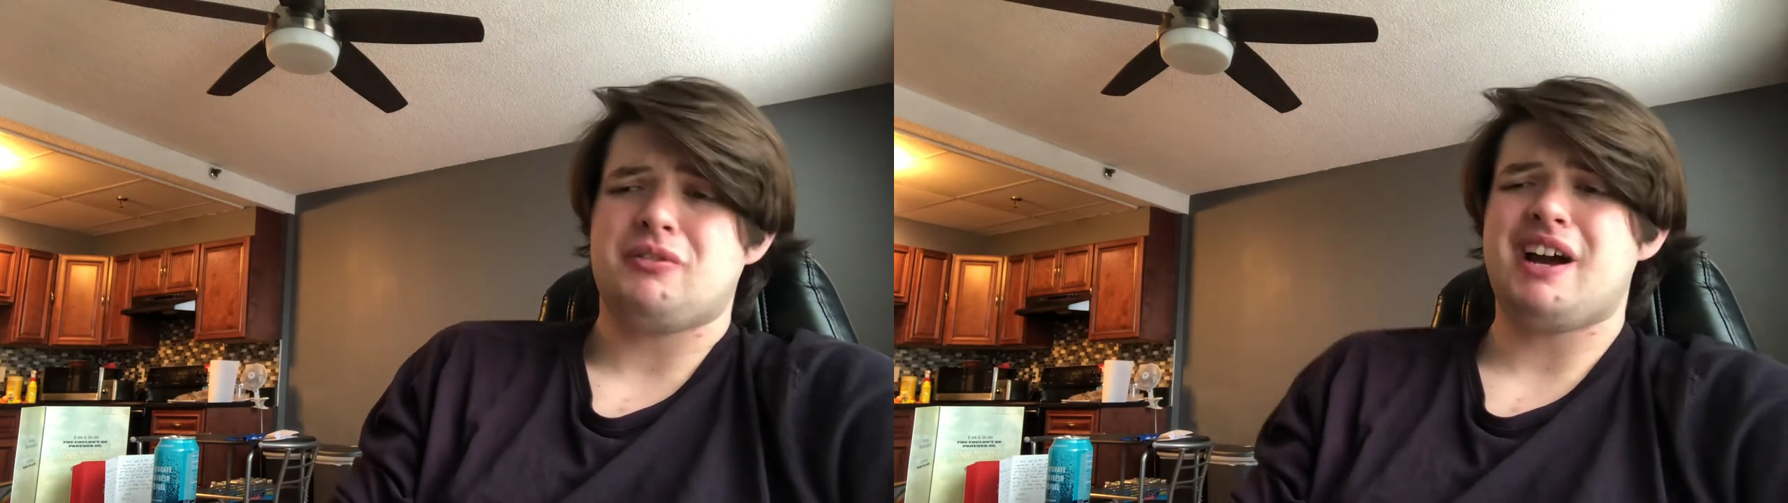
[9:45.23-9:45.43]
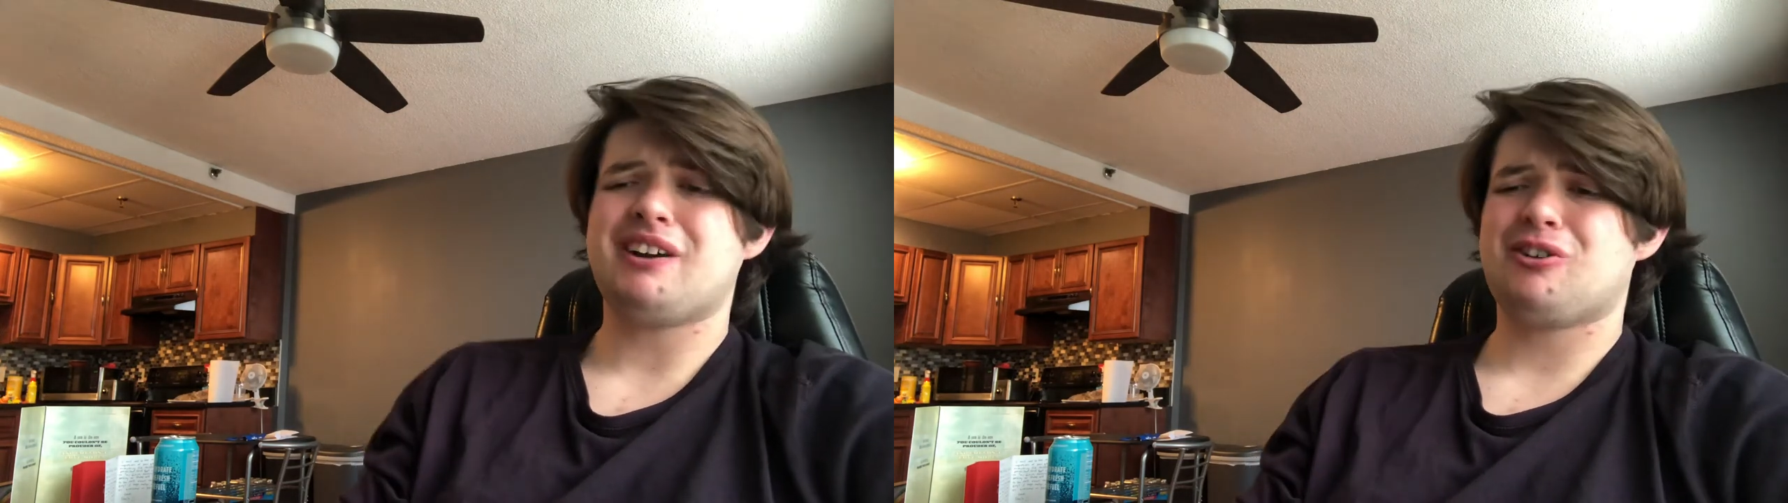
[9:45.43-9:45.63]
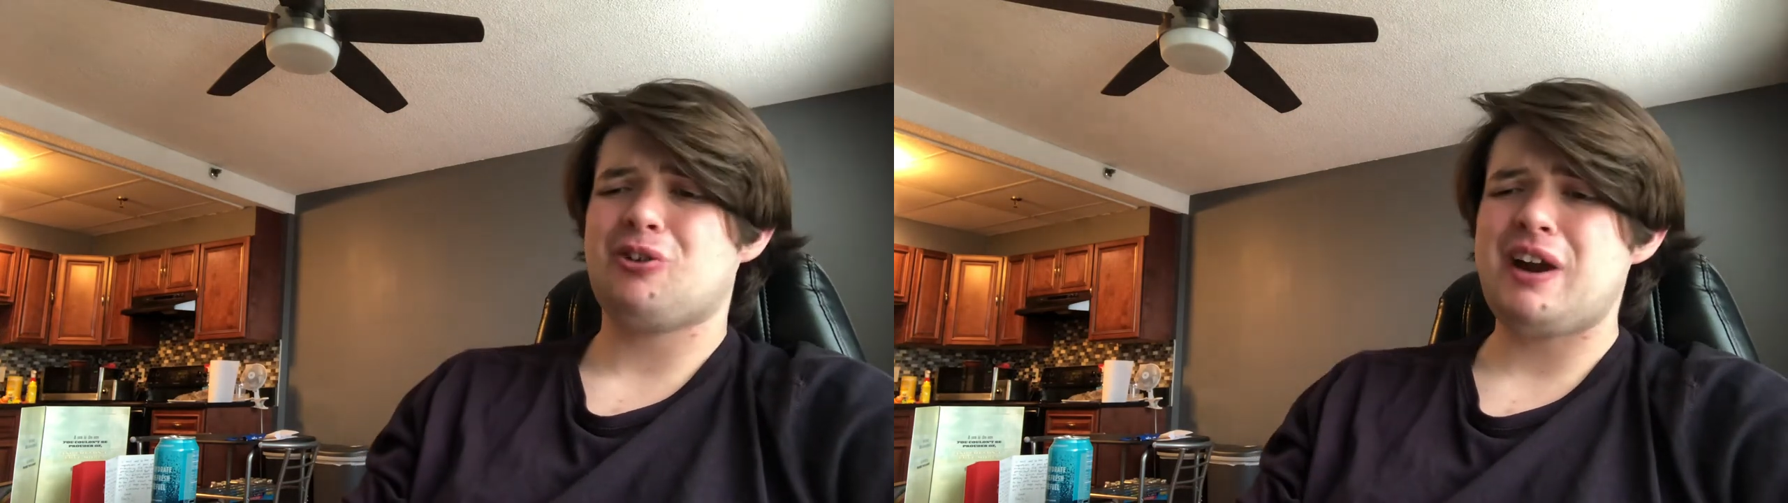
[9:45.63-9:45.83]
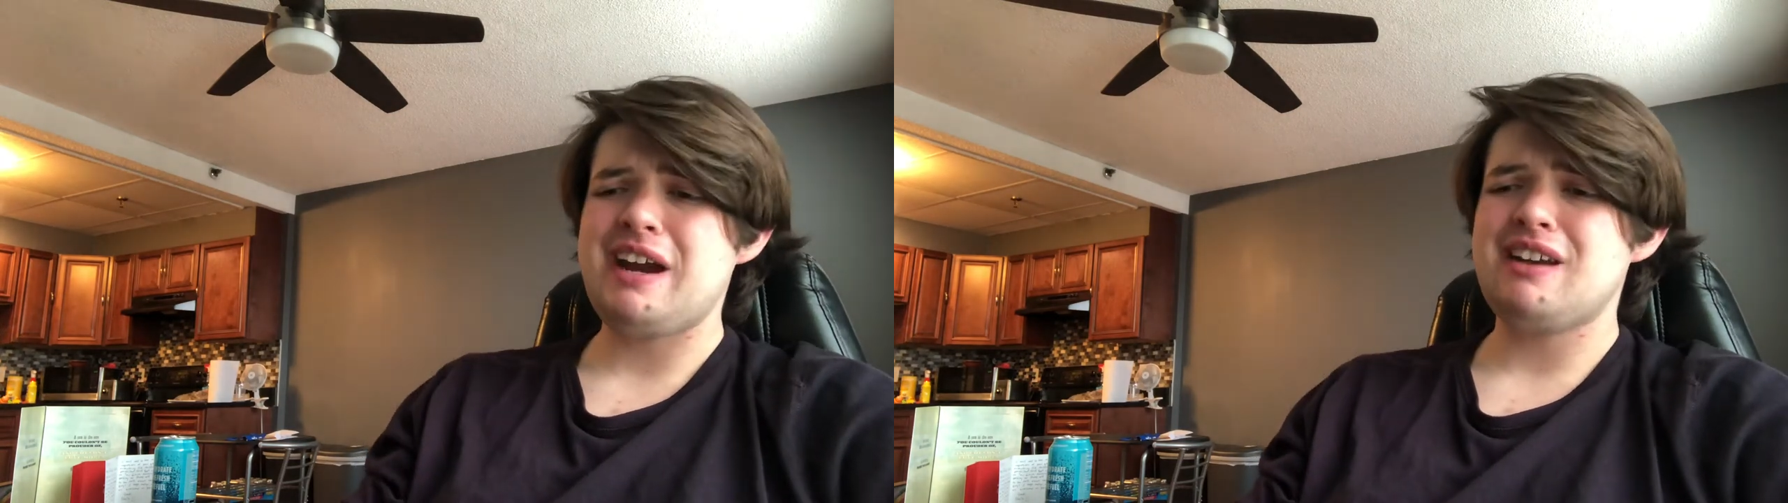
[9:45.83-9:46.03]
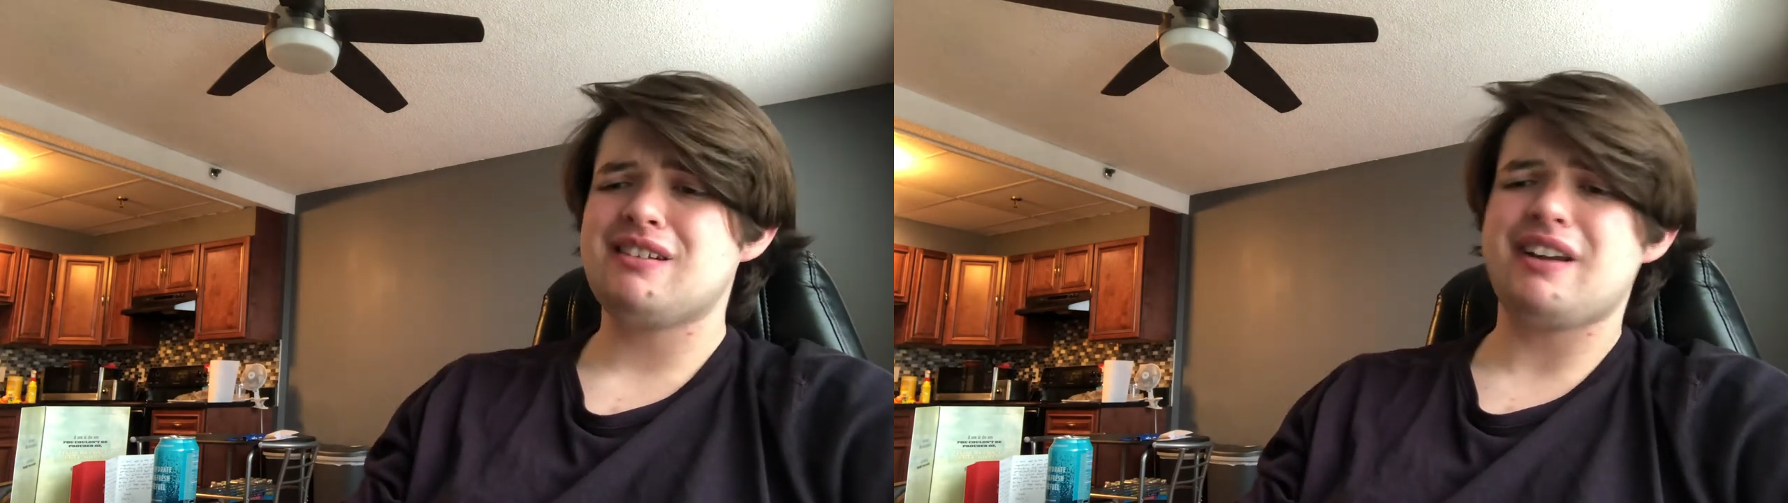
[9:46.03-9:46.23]
not
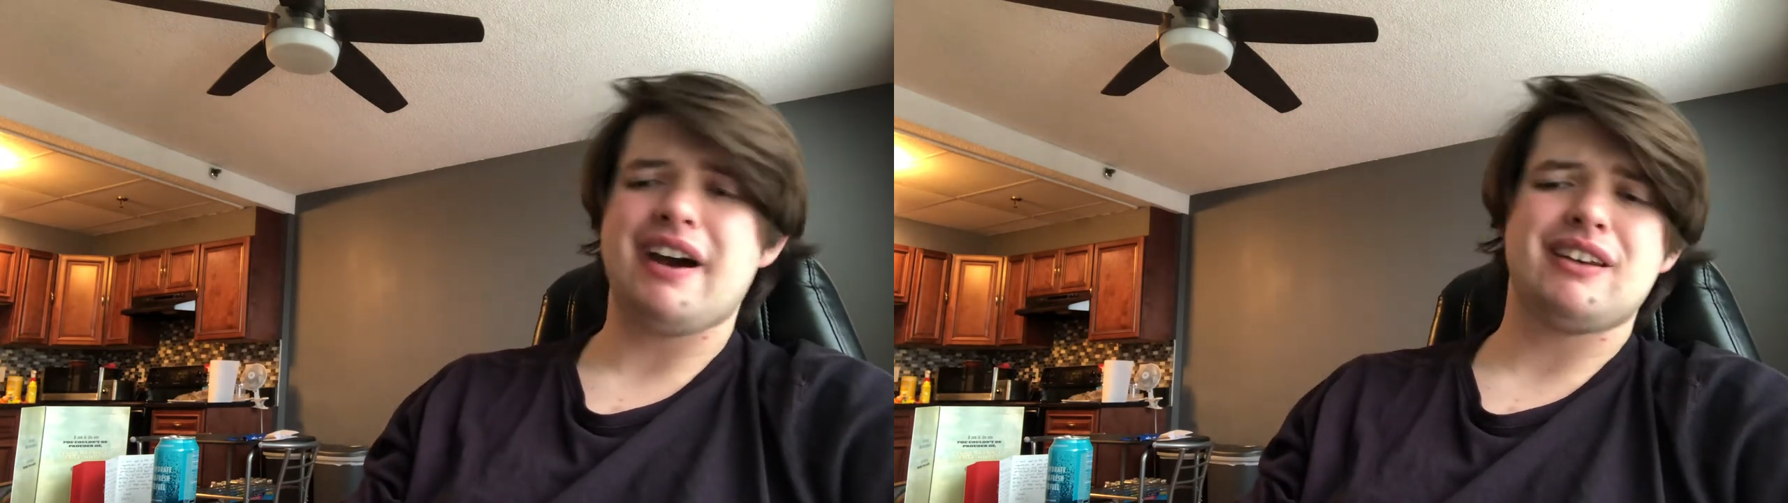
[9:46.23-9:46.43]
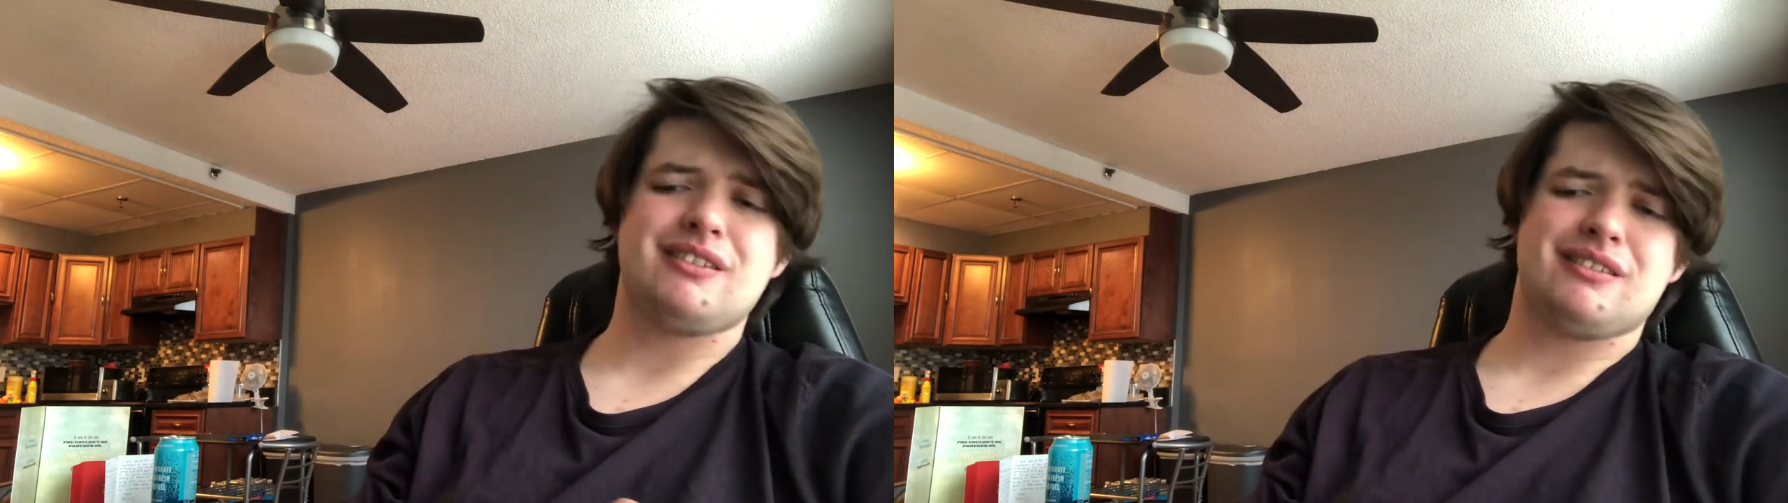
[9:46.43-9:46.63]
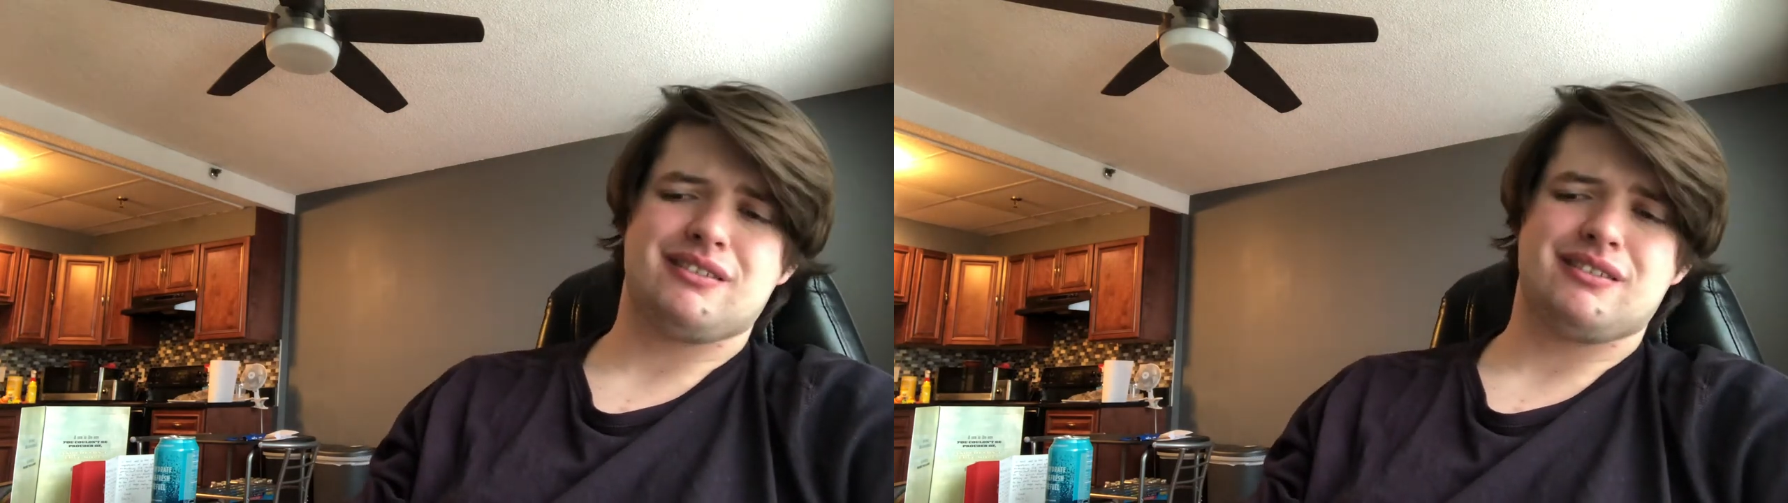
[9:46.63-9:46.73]
great, not